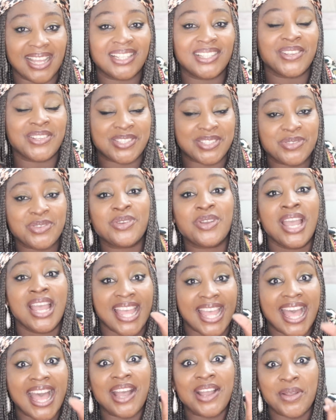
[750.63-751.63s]
just
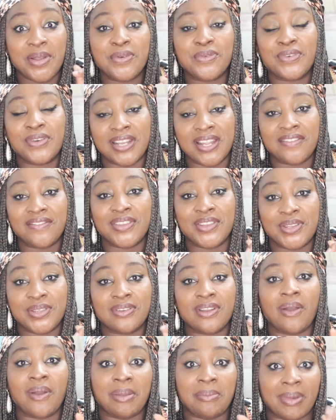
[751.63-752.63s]
hang on for that video.
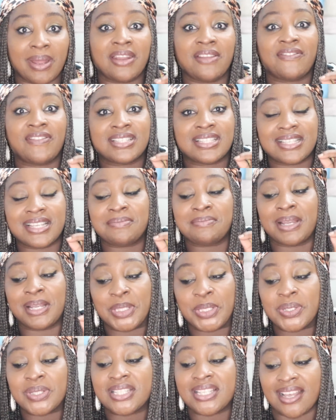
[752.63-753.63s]
How I manifested my
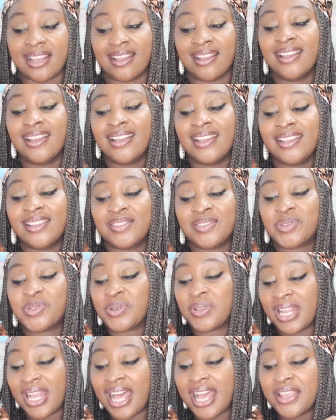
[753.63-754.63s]
daughter
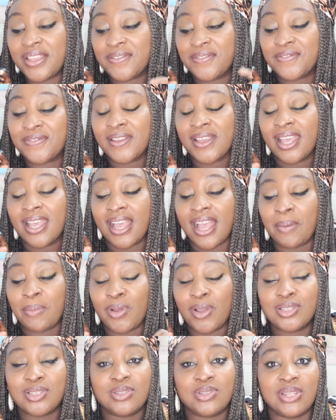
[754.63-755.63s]
to life. I'm
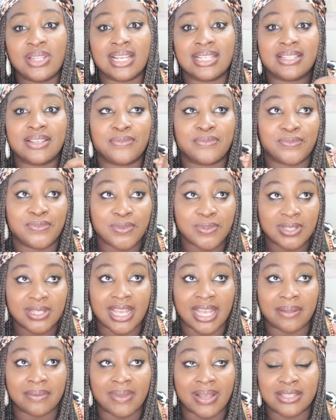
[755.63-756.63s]
going to do it as a
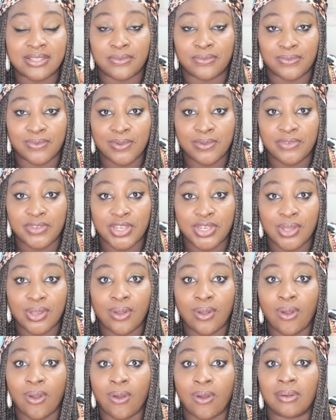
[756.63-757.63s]
full
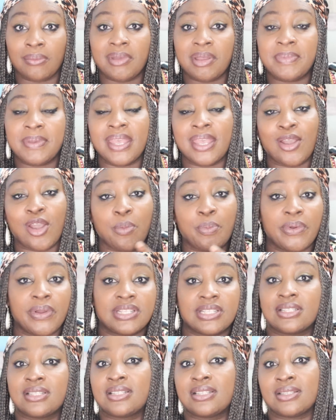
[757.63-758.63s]
video, or maybe
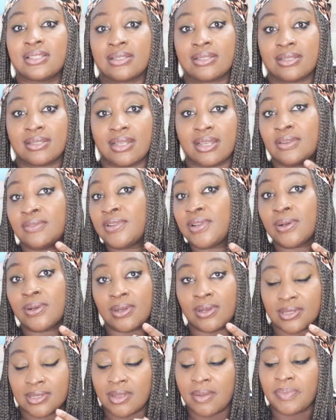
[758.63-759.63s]
incorporate it in a
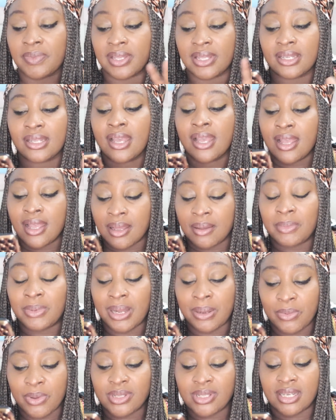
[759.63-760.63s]
vlog or something,
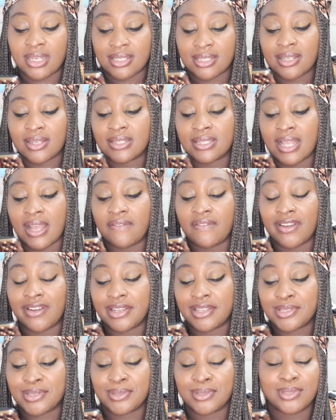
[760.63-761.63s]
but I'm going to discuss that
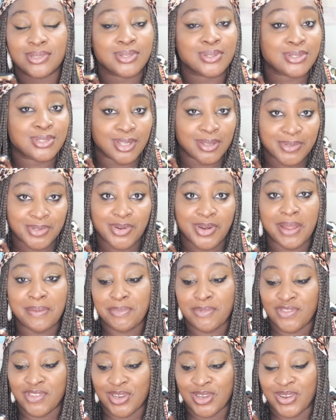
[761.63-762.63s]
very soon. So
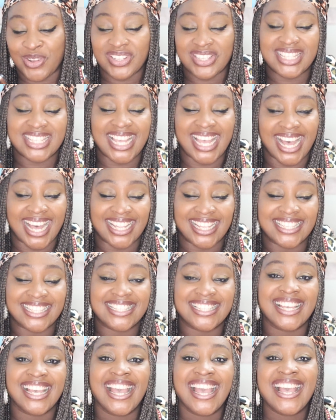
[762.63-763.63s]
subscribe if you're not,
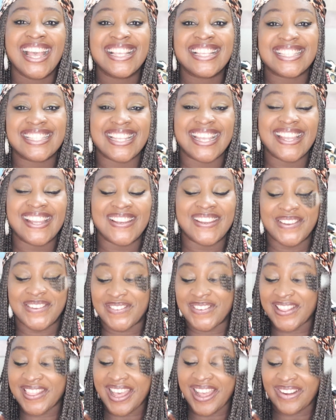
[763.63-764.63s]
and stay glued
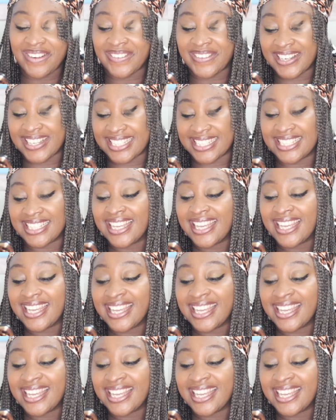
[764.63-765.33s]
for that one.